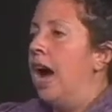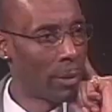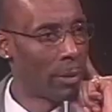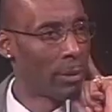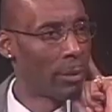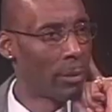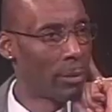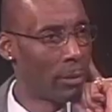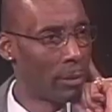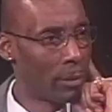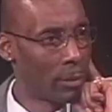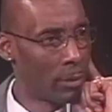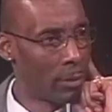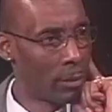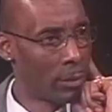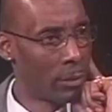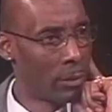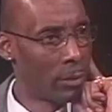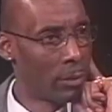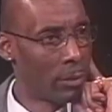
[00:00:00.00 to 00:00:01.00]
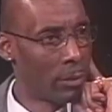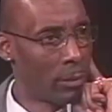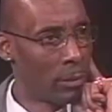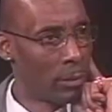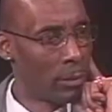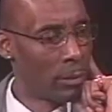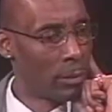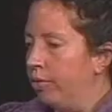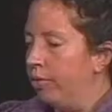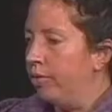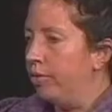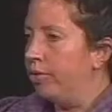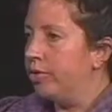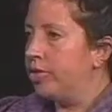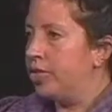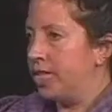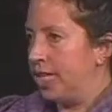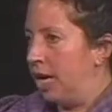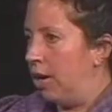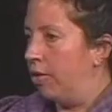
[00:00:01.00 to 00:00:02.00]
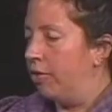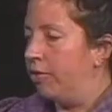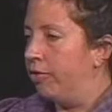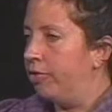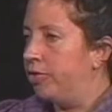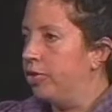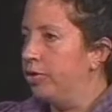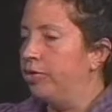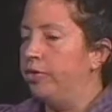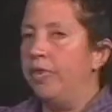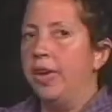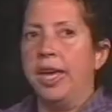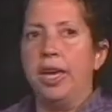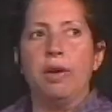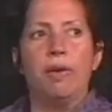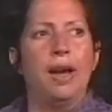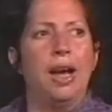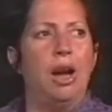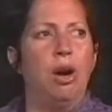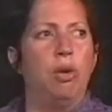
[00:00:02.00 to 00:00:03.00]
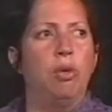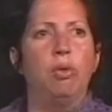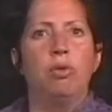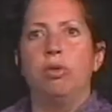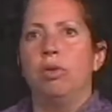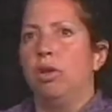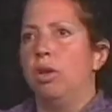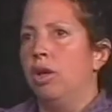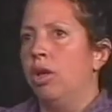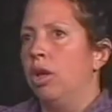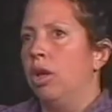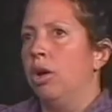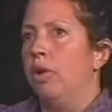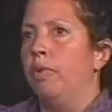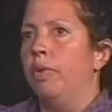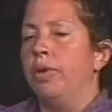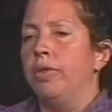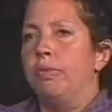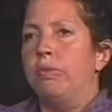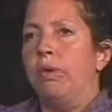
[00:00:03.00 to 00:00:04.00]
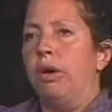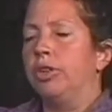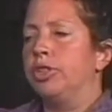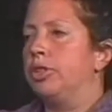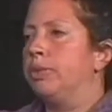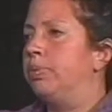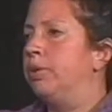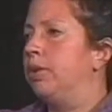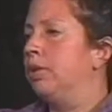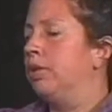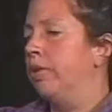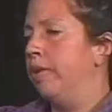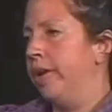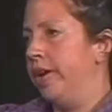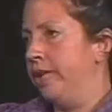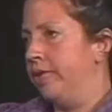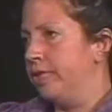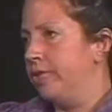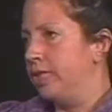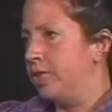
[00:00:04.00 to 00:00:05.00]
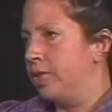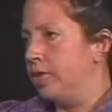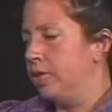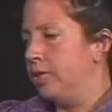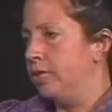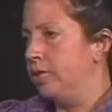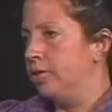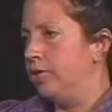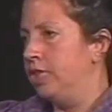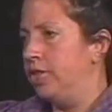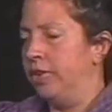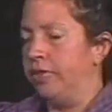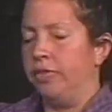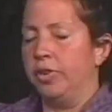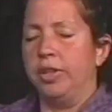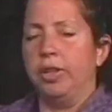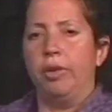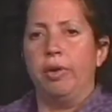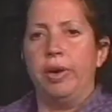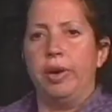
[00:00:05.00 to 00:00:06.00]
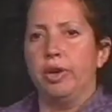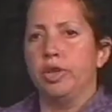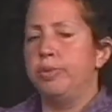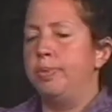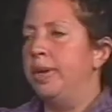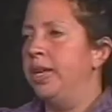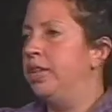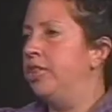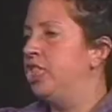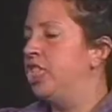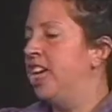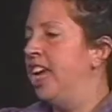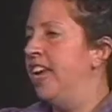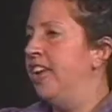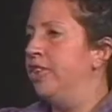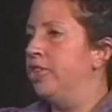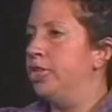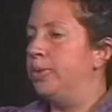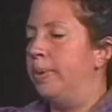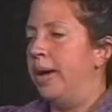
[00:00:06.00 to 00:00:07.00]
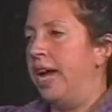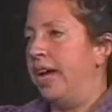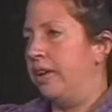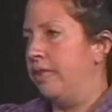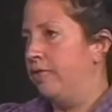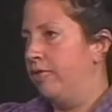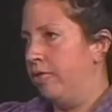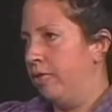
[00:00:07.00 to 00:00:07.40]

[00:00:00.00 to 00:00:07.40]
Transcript: I was left to my own self to figure out, with multiple lawyers, different lawyers being changed back and